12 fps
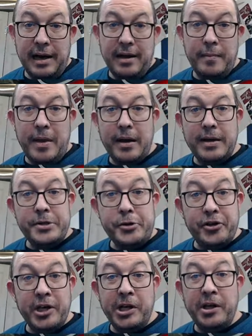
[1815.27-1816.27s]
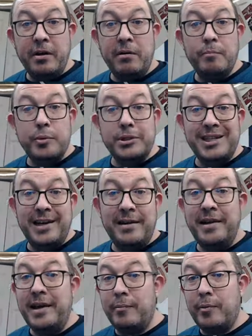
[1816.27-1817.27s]
I'm not gonna sit here and pretend
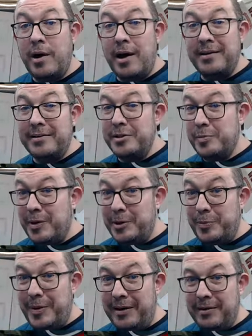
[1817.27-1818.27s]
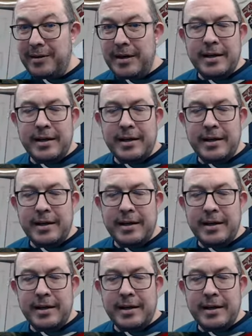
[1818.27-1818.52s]
that a product is much better.